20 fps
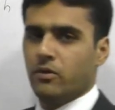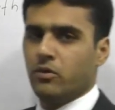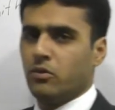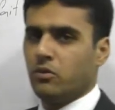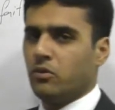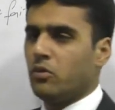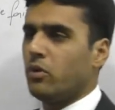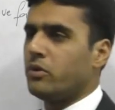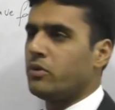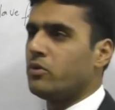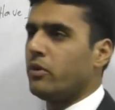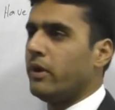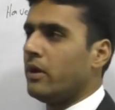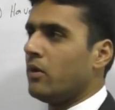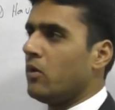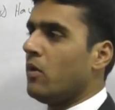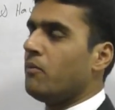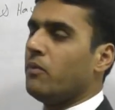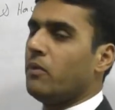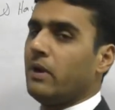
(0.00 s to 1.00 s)
you are
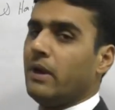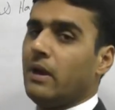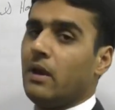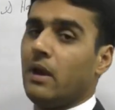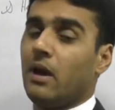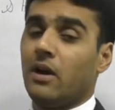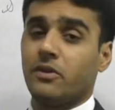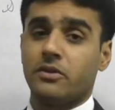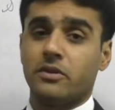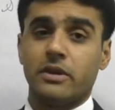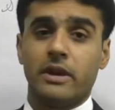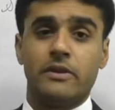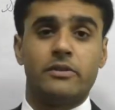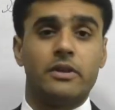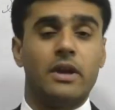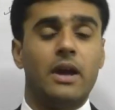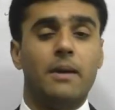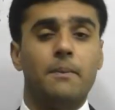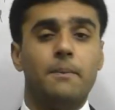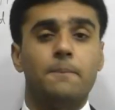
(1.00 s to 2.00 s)
doing hopefully last
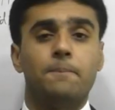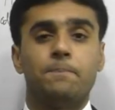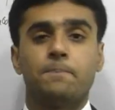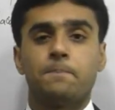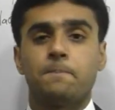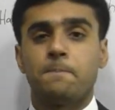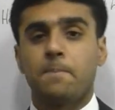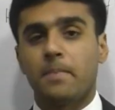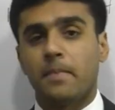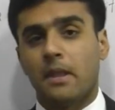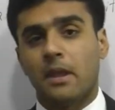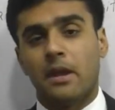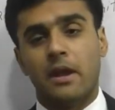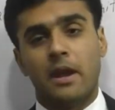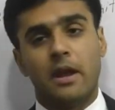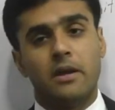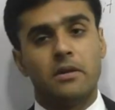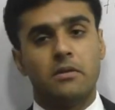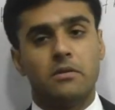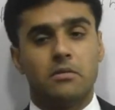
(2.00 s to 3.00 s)
exam,
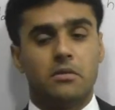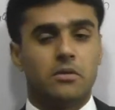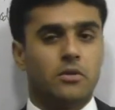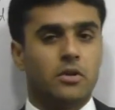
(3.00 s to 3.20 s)
and